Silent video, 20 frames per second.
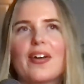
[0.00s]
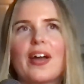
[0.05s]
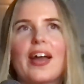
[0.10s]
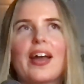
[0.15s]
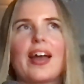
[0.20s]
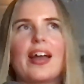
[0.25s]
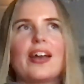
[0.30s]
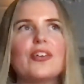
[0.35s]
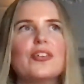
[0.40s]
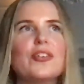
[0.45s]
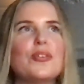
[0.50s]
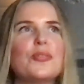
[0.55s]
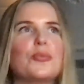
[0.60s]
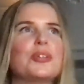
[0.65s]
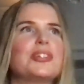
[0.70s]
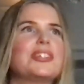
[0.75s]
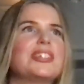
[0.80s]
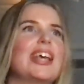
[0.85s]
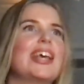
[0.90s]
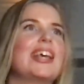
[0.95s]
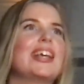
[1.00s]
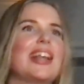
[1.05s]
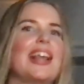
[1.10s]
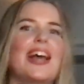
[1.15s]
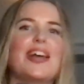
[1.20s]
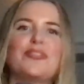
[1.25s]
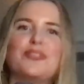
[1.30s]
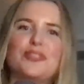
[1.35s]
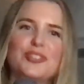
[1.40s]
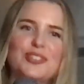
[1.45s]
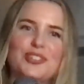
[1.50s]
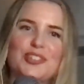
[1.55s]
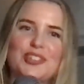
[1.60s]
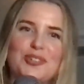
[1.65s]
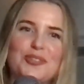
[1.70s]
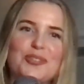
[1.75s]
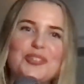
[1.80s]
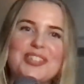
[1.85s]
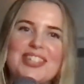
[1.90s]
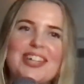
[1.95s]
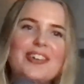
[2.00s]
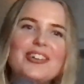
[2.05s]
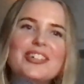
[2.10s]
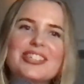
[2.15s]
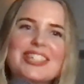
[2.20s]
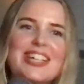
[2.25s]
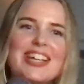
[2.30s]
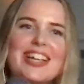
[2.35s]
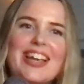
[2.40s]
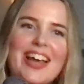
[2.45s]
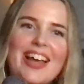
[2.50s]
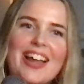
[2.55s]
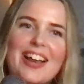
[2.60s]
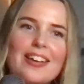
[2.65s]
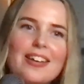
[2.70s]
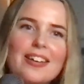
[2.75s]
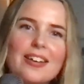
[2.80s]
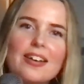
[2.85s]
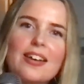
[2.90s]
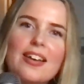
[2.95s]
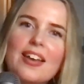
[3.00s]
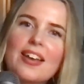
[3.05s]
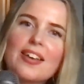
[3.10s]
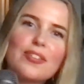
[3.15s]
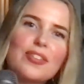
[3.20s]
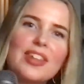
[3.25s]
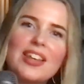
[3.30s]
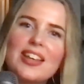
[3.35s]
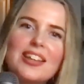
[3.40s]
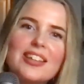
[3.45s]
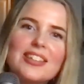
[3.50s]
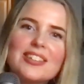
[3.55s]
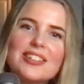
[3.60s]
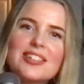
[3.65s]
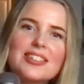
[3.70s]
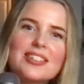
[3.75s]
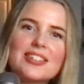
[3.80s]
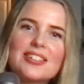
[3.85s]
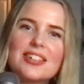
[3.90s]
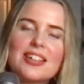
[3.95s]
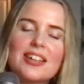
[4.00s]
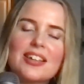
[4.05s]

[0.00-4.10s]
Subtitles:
I don't know, we take life so seriously, and I think it's